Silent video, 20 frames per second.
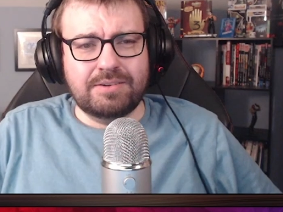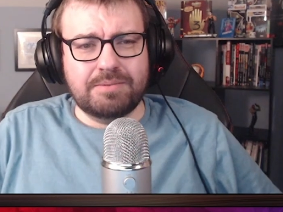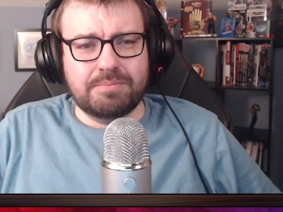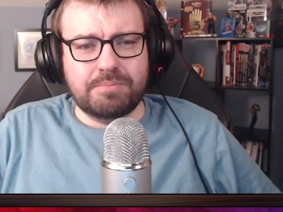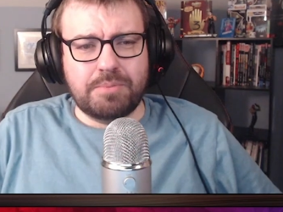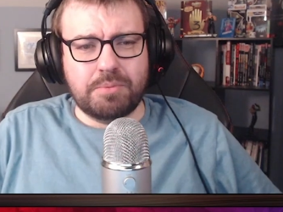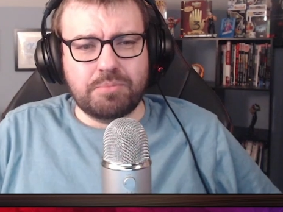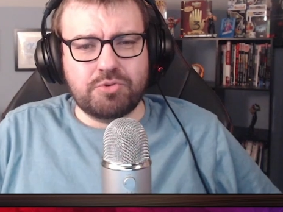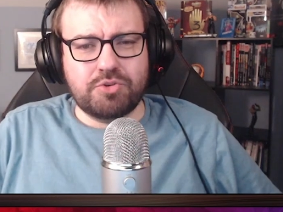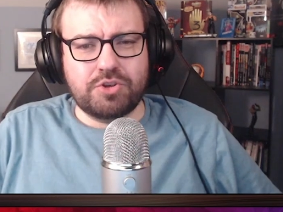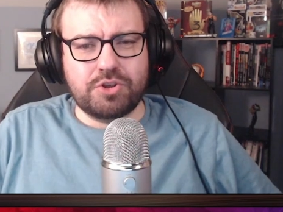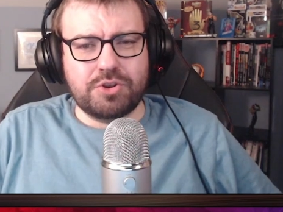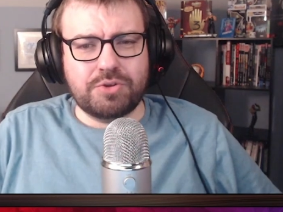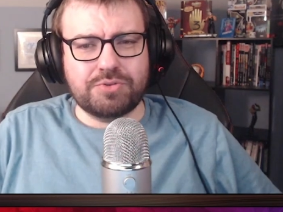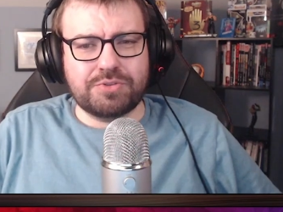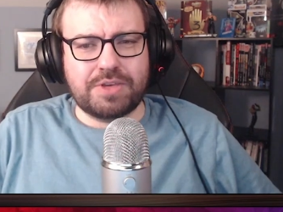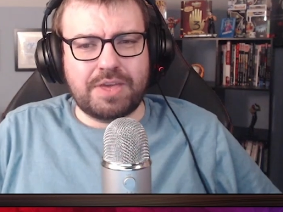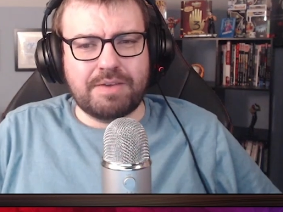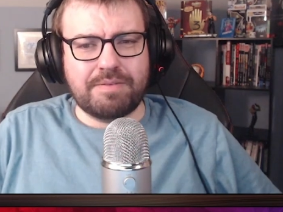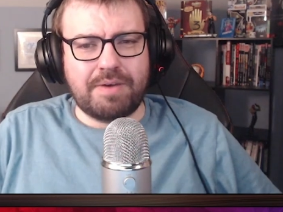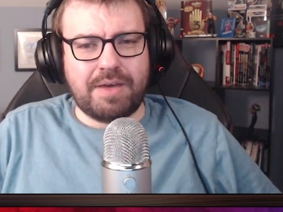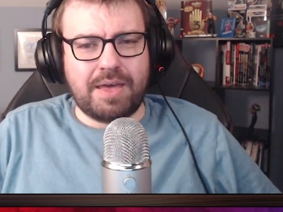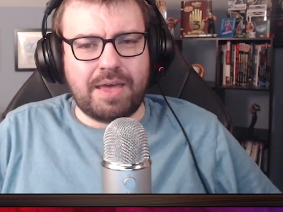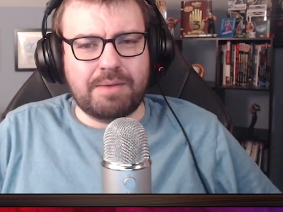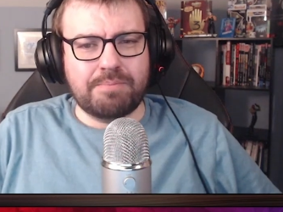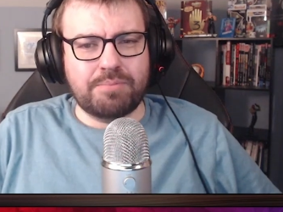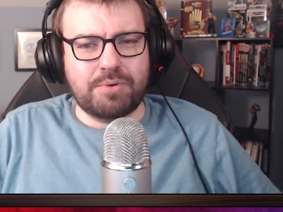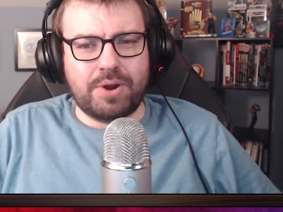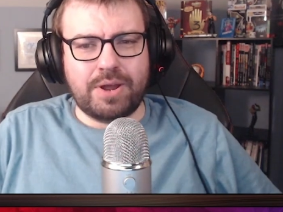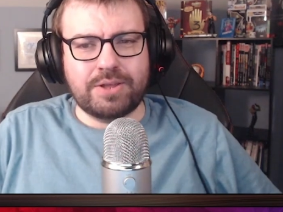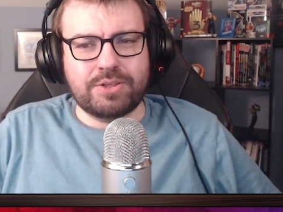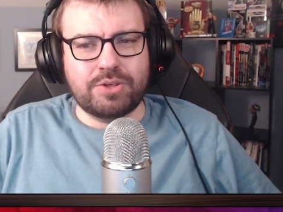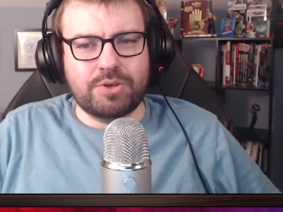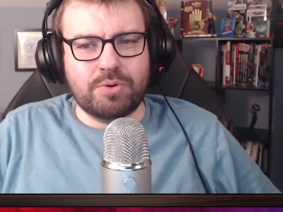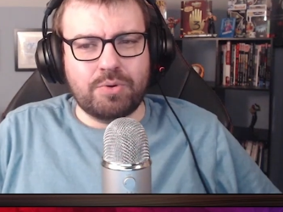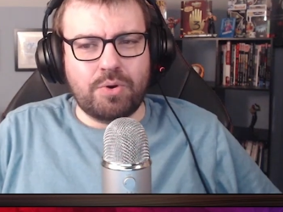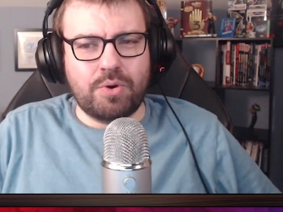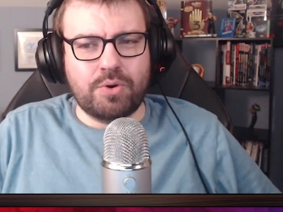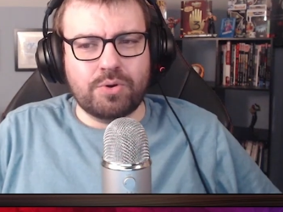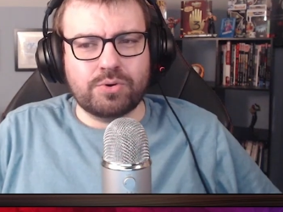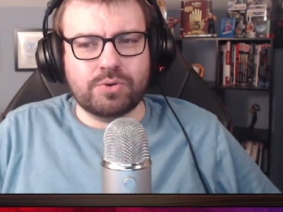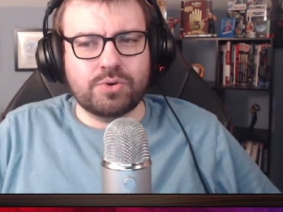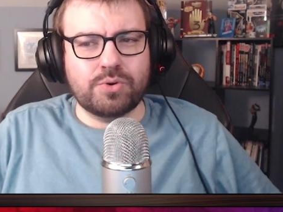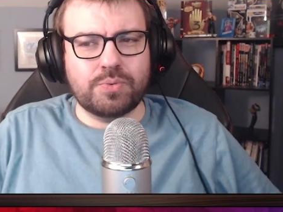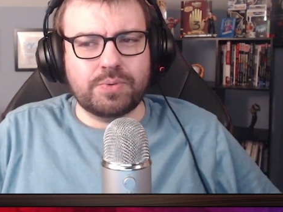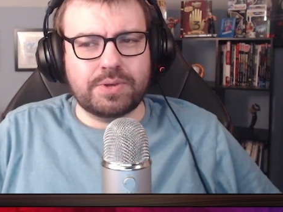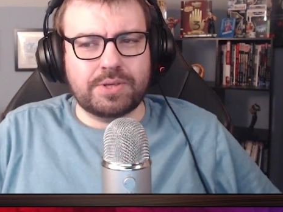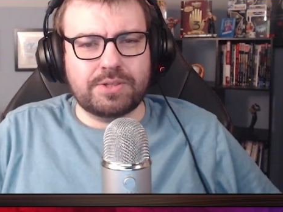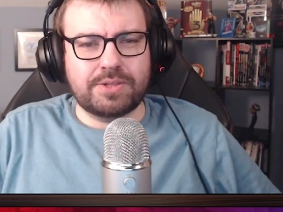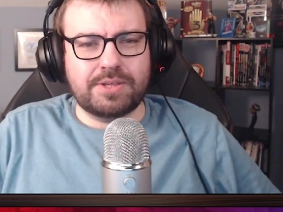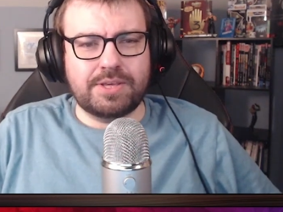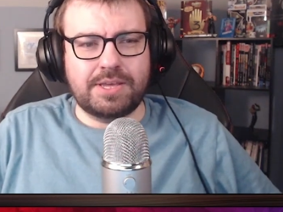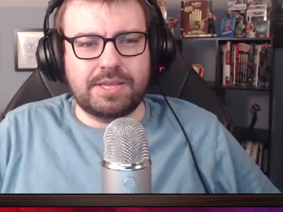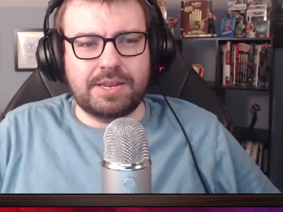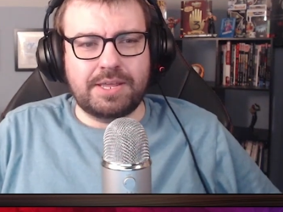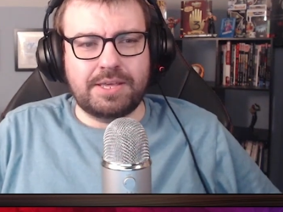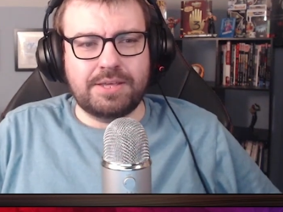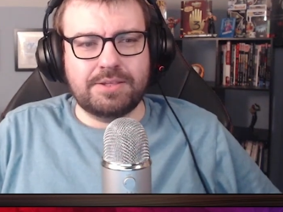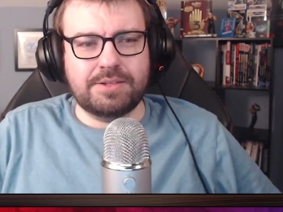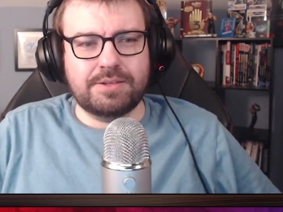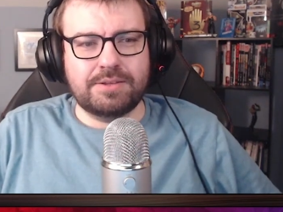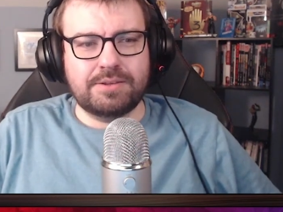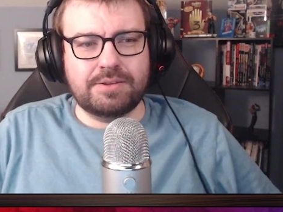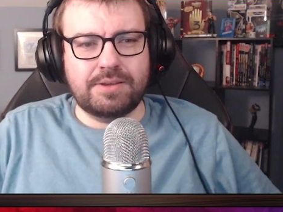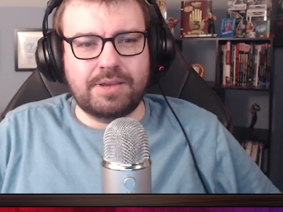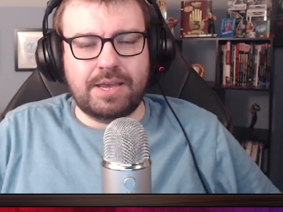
Boom Studios gave it a brand new ongoing series,